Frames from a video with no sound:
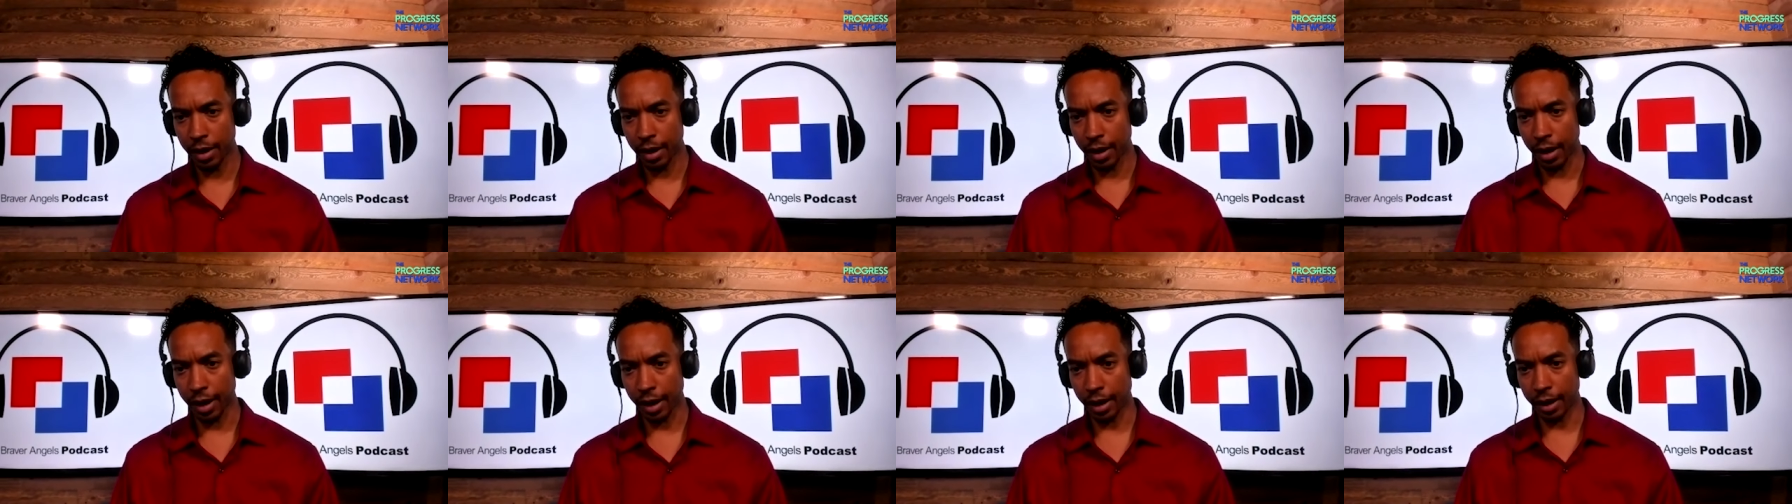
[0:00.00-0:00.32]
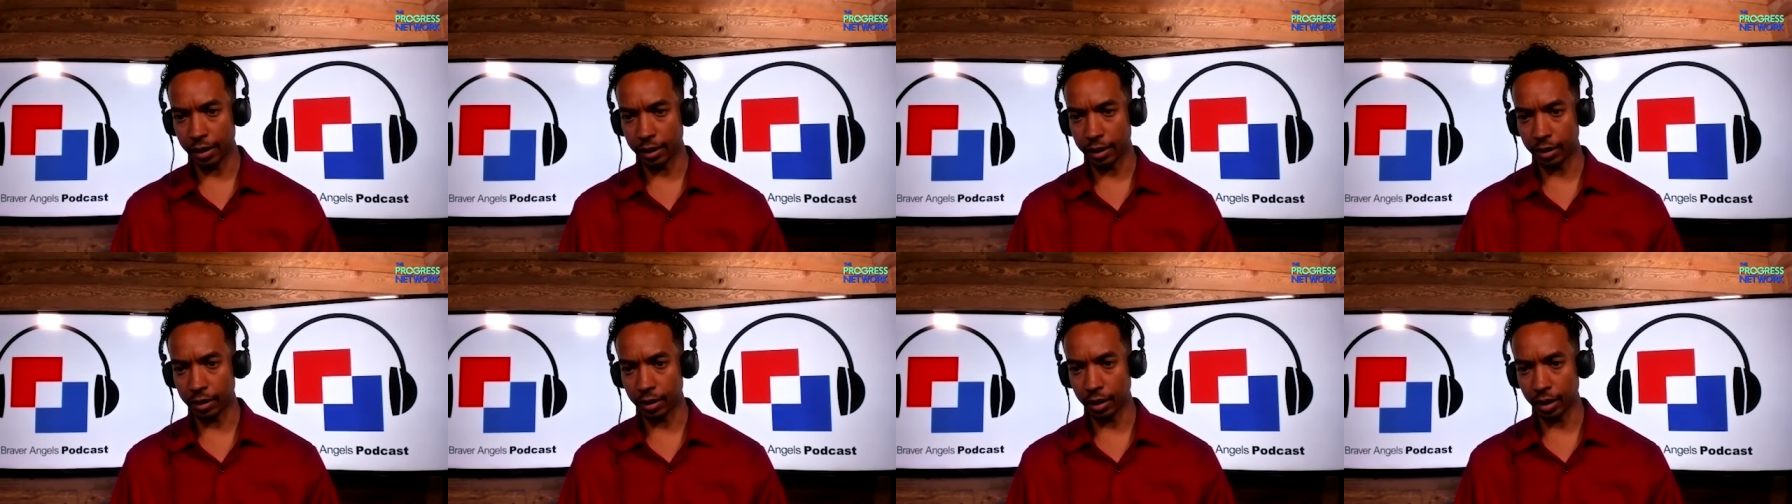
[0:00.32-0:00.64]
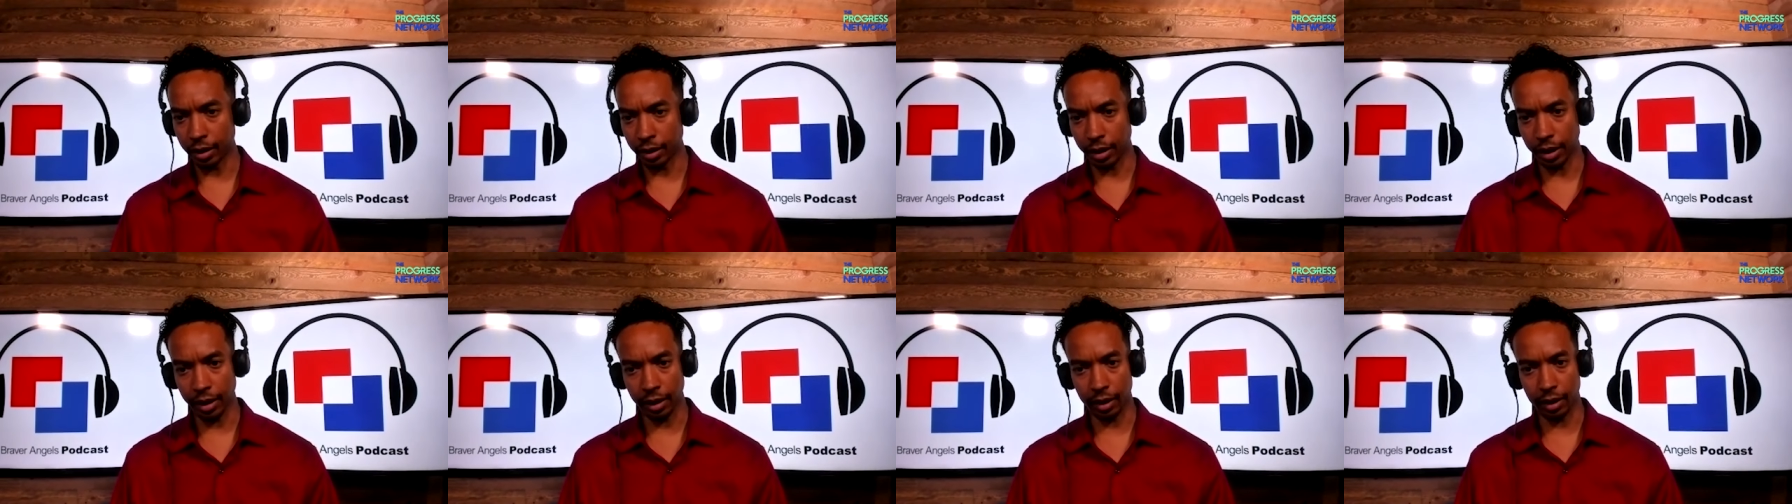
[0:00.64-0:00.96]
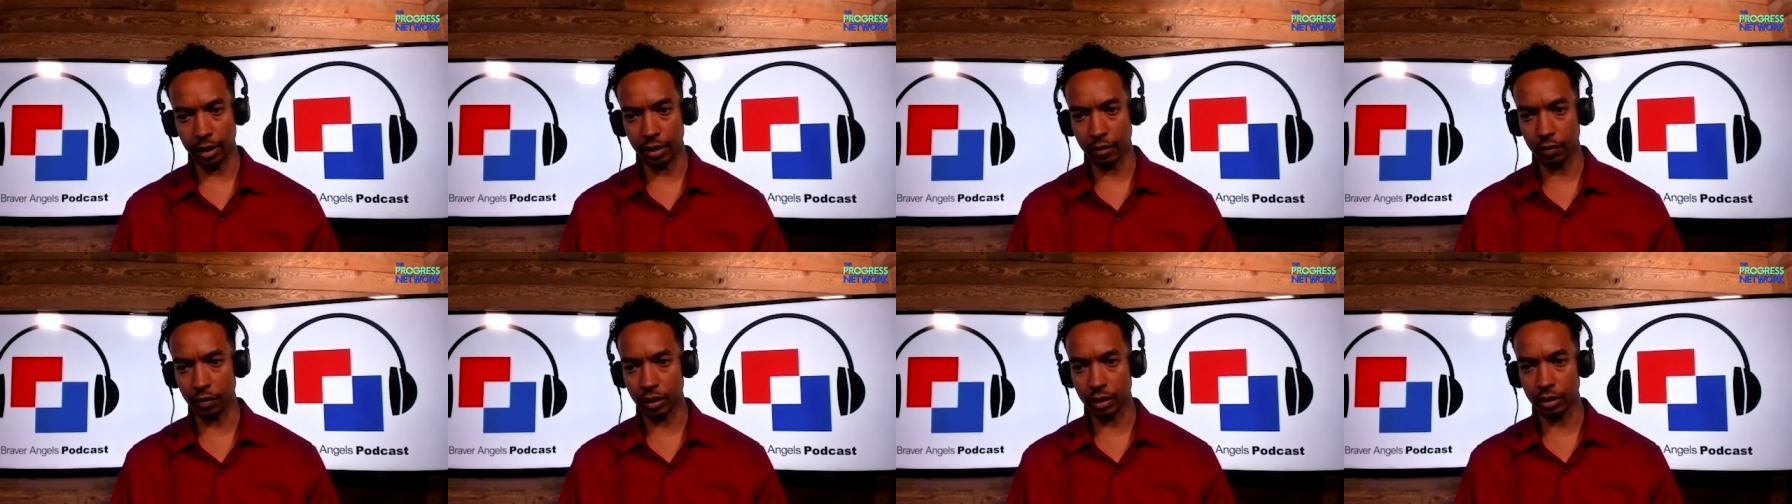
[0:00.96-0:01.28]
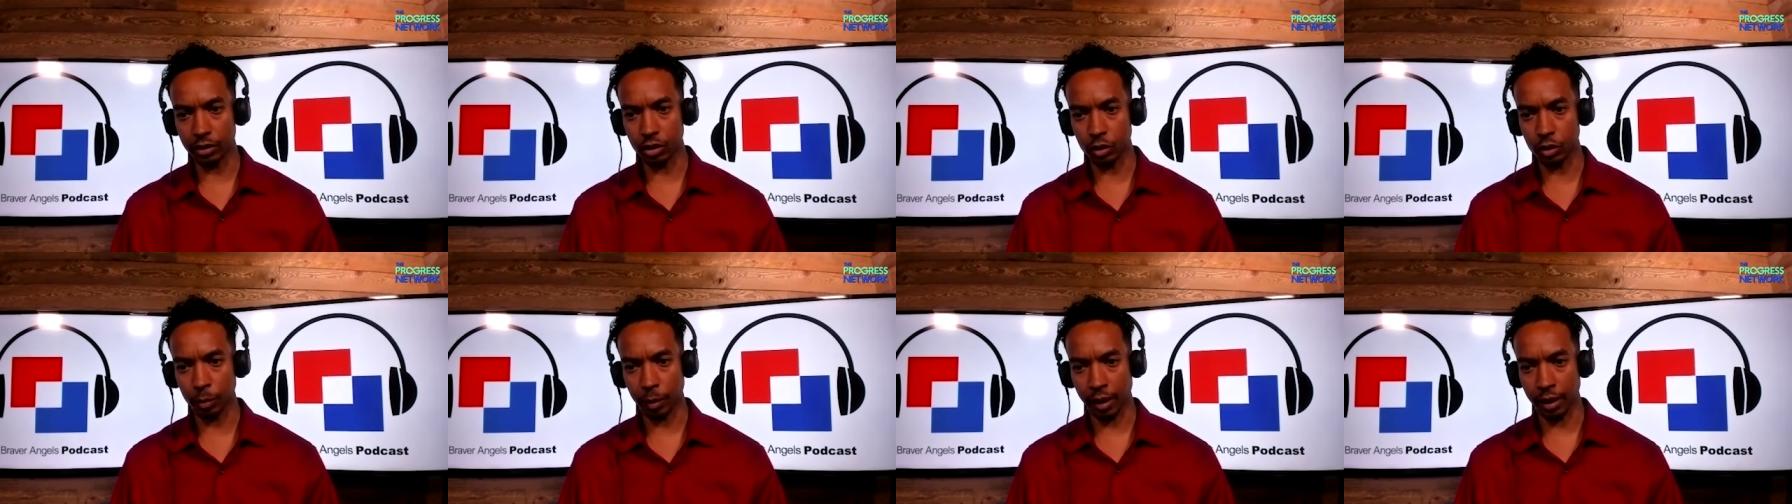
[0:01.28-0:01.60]
And again, even in
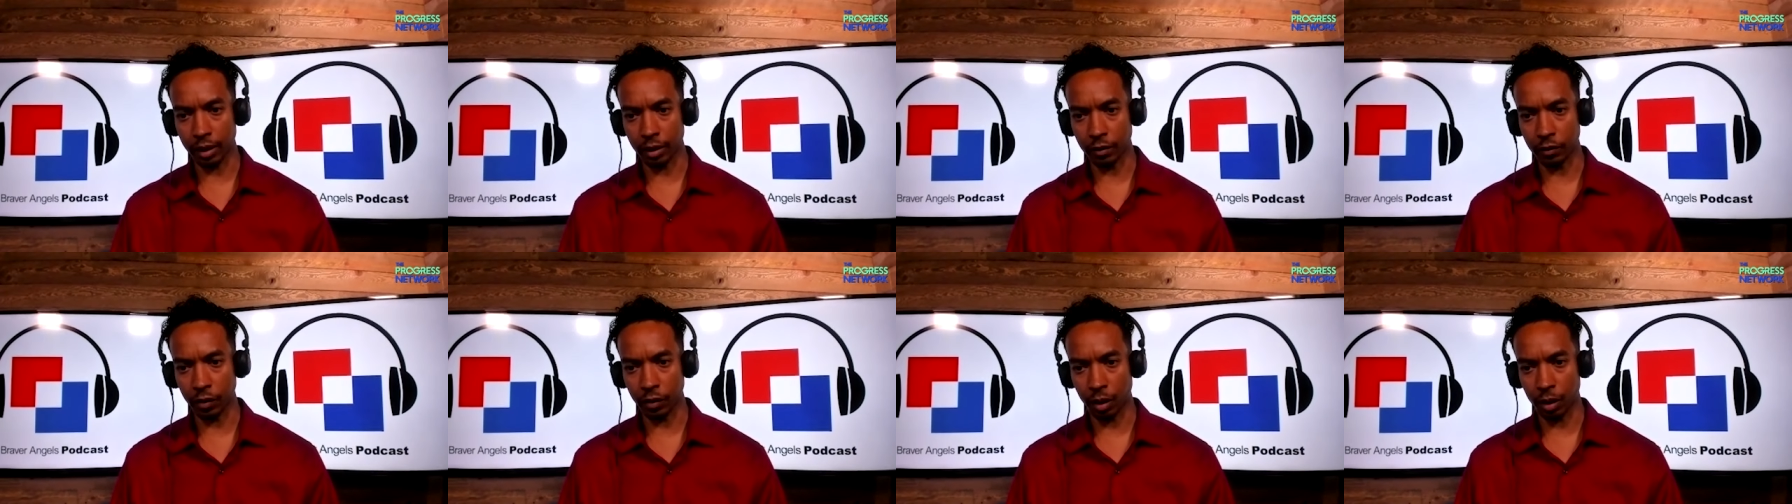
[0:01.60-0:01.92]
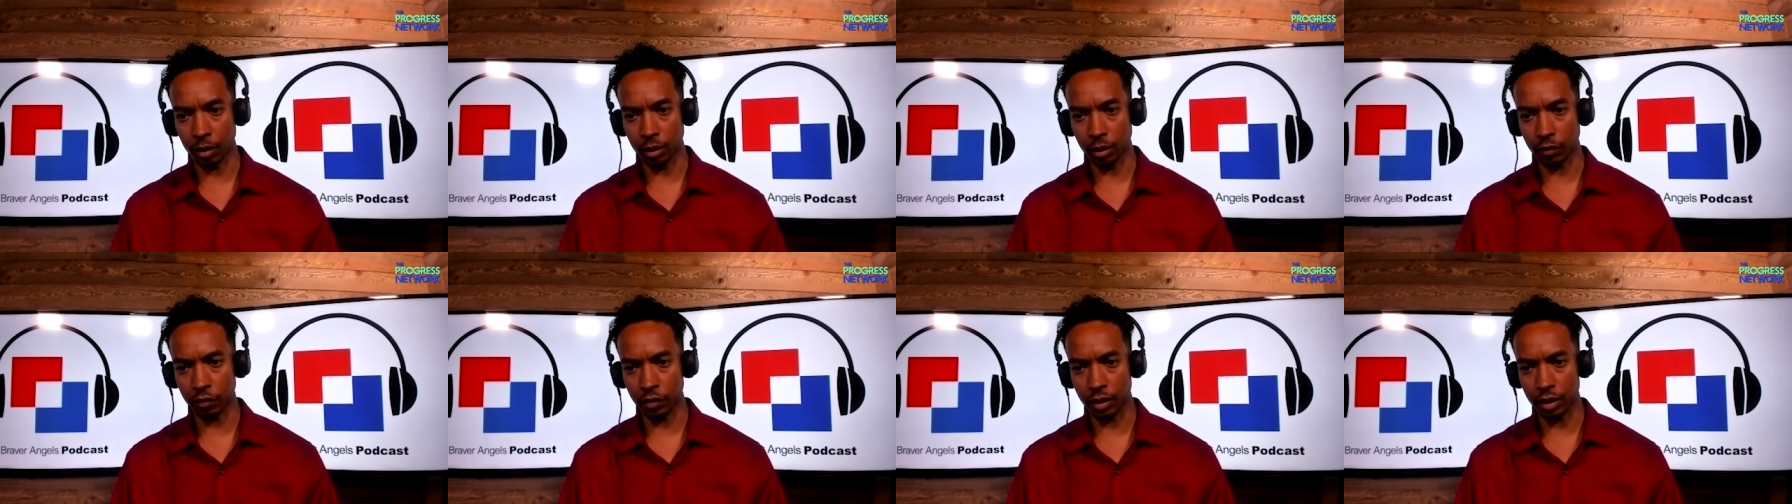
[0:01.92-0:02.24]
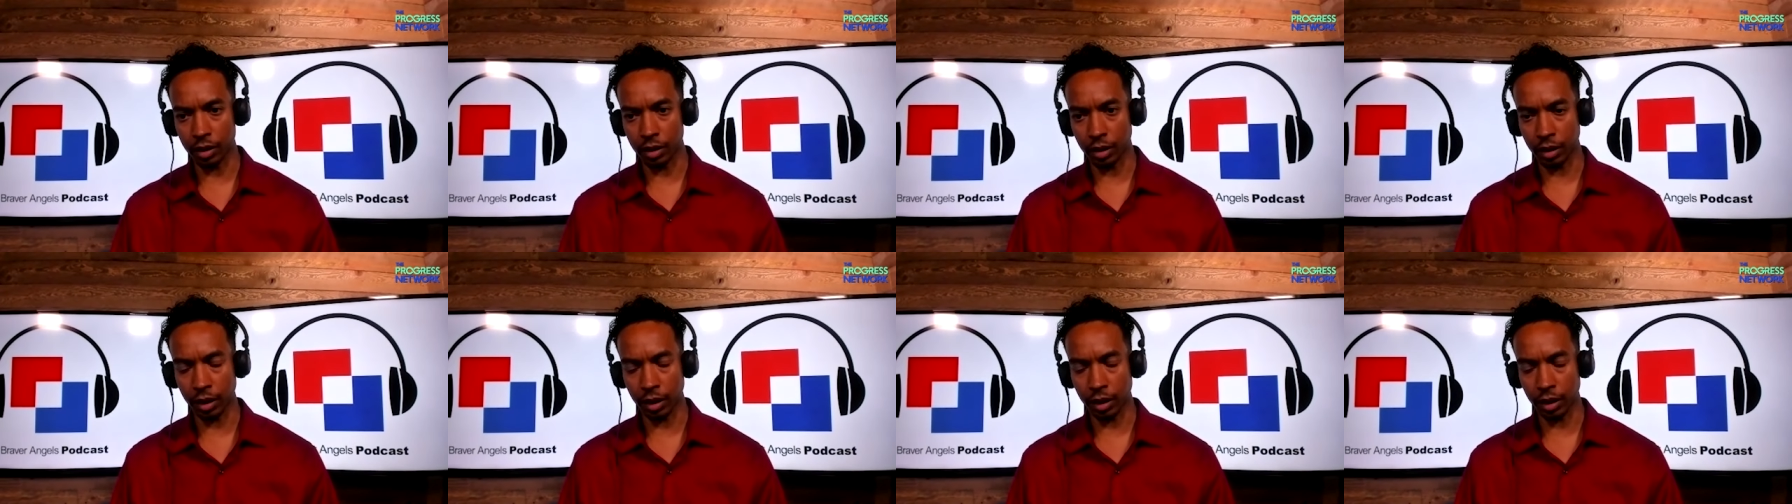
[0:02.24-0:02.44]
spite of all of the